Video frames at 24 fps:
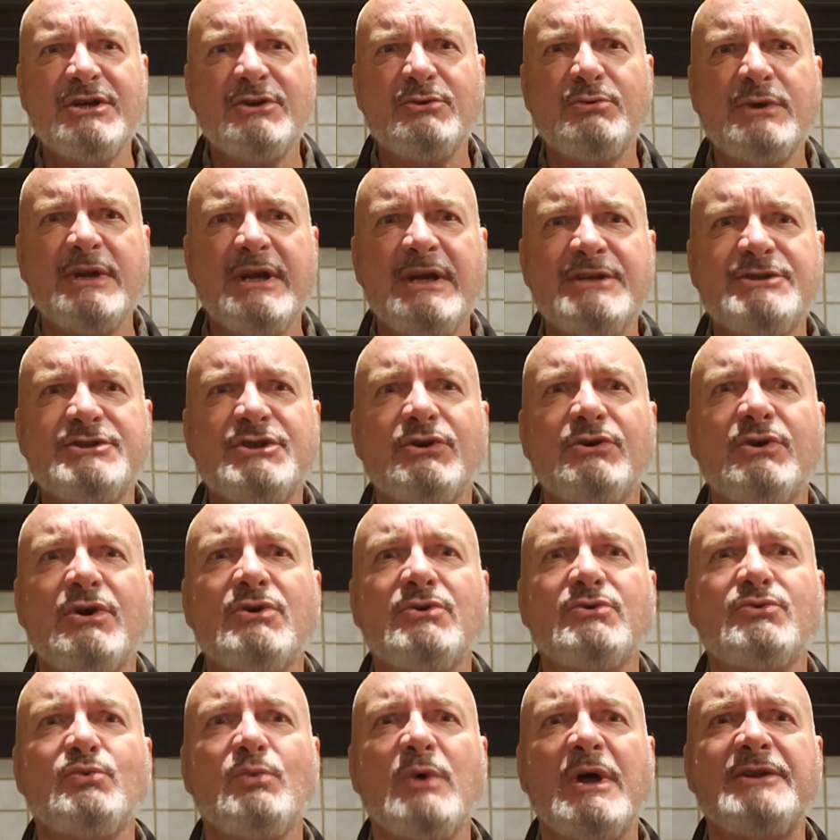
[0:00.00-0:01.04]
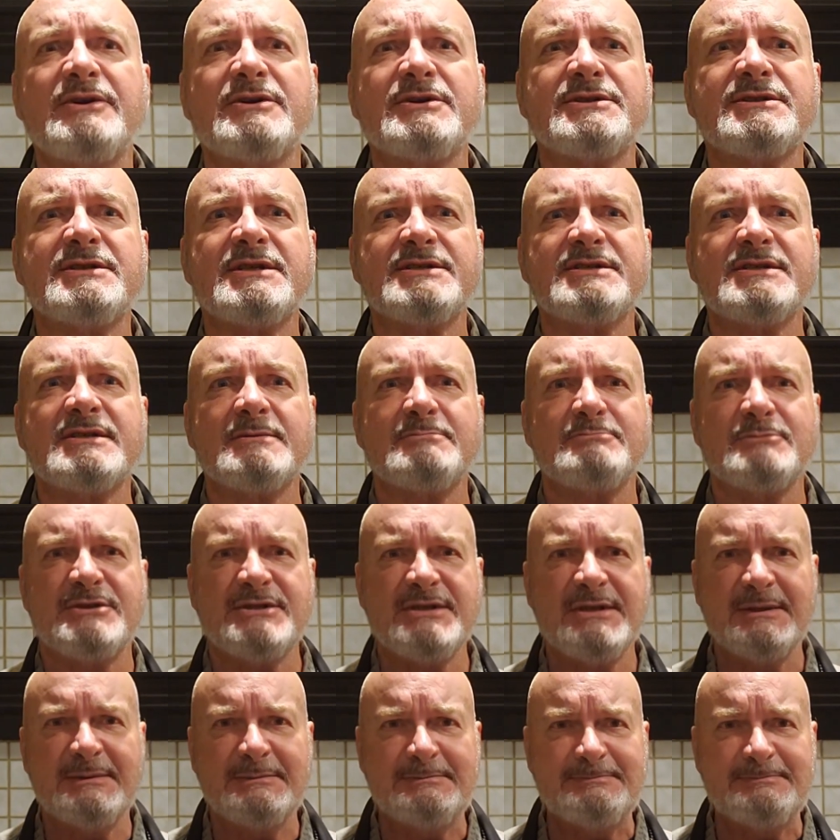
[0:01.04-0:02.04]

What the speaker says: creates her own weather systems.